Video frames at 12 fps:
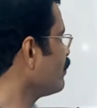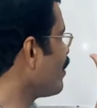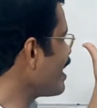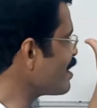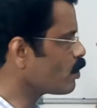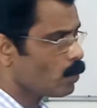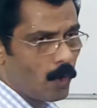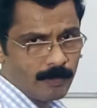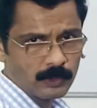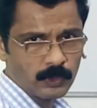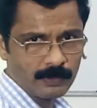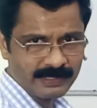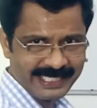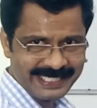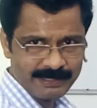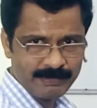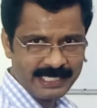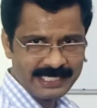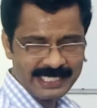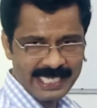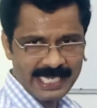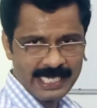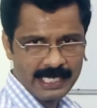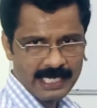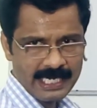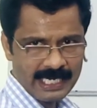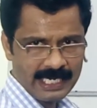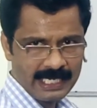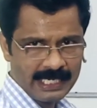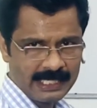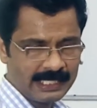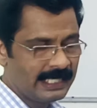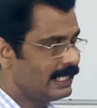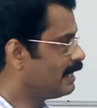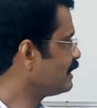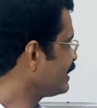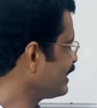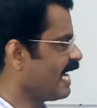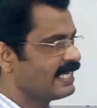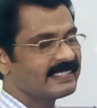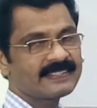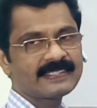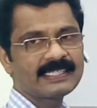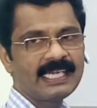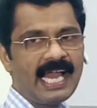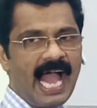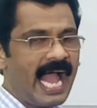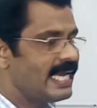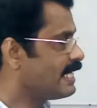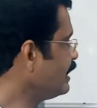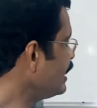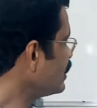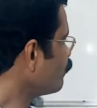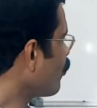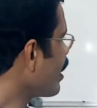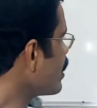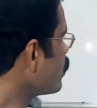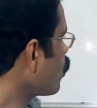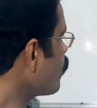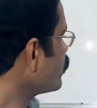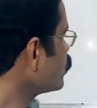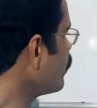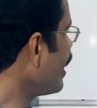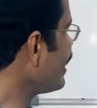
The Y chromosomes determines the sex. And in this Y chromosome